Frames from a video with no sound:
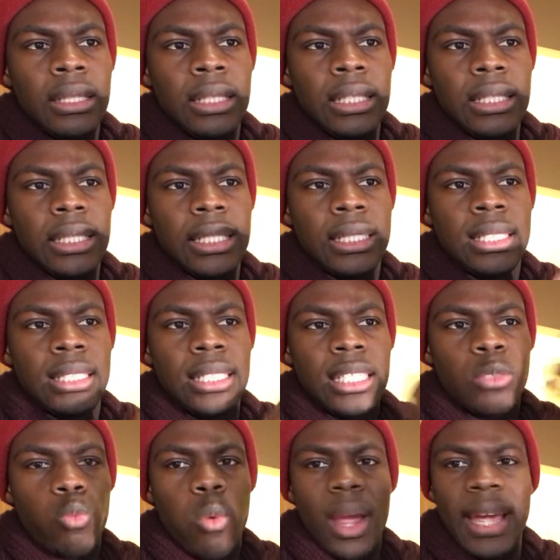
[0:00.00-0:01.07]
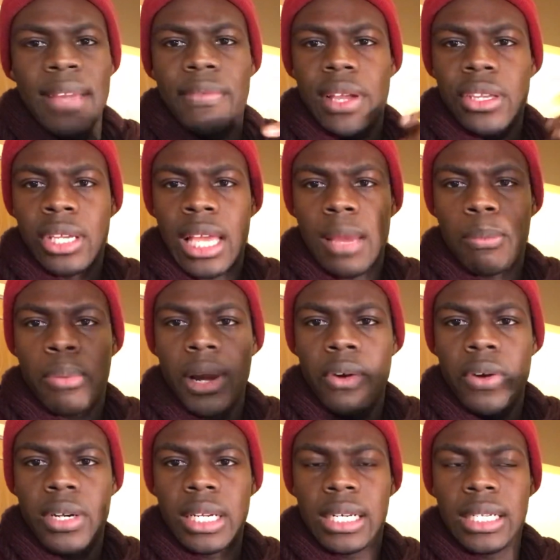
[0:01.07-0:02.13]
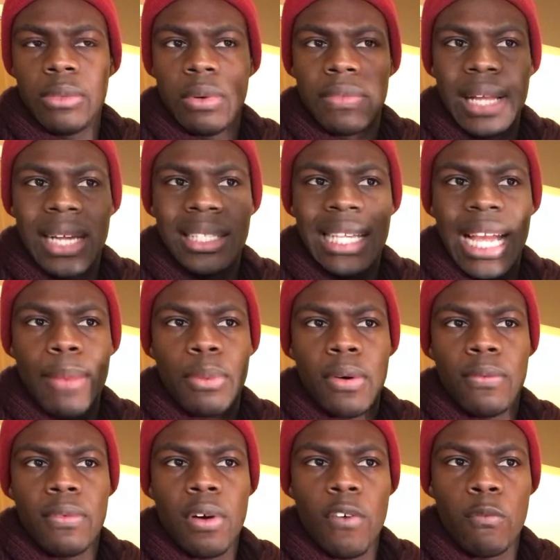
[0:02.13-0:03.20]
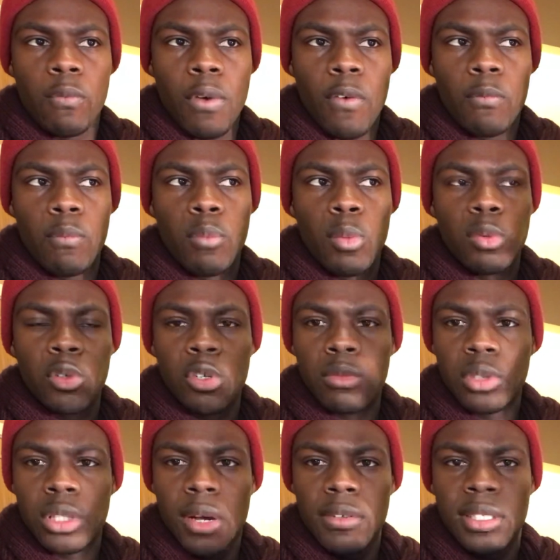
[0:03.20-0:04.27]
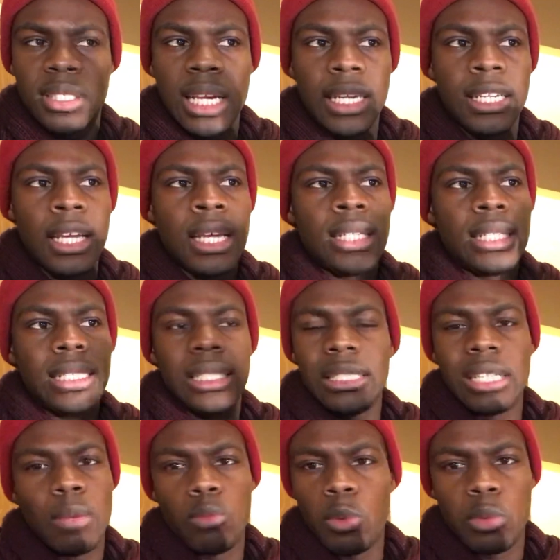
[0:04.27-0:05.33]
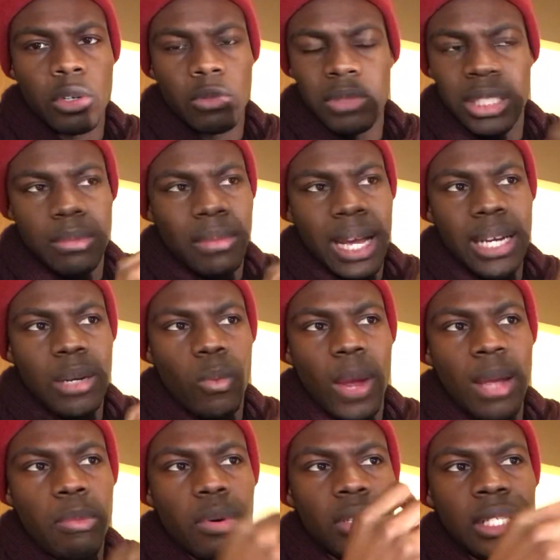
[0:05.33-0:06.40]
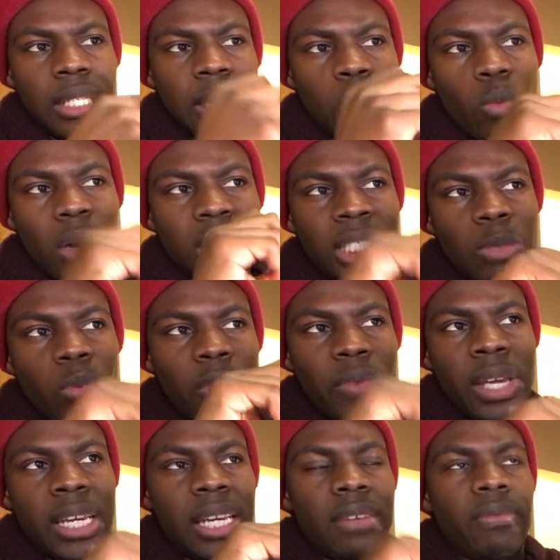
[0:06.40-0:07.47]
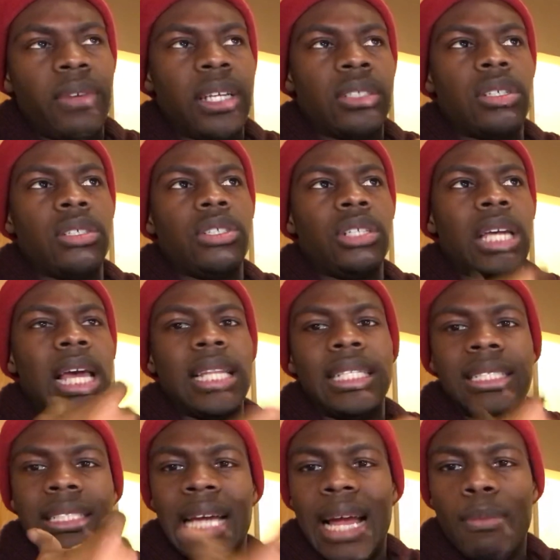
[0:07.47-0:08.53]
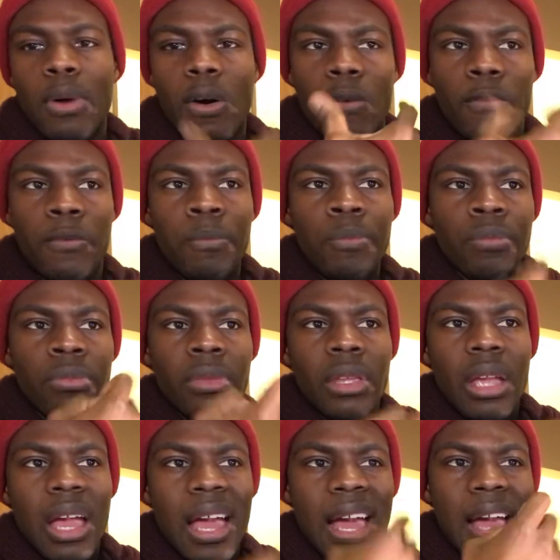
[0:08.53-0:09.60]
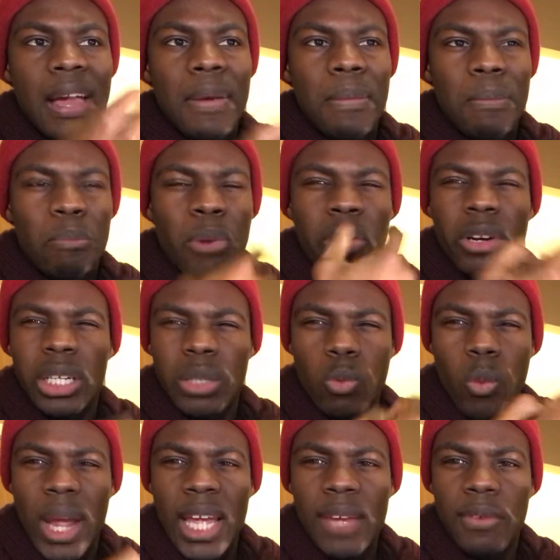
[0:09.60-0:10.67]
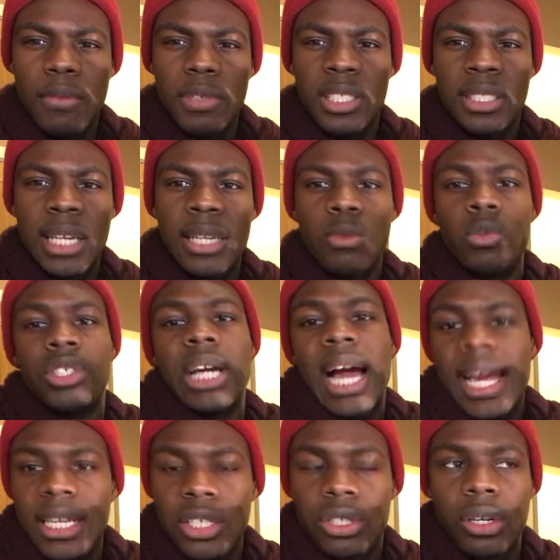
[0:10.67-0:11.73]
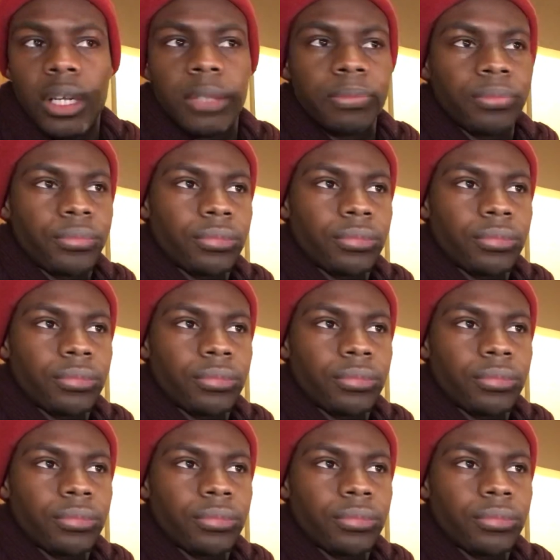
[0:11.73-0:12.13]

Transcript: this this wave that you get periodically with that type of, of, of bubblegum sort of scent. This isn't a bubblegum scent by any way, but what's within Invictus, you get this type of um, periodic wave of a scent, which I enjoy.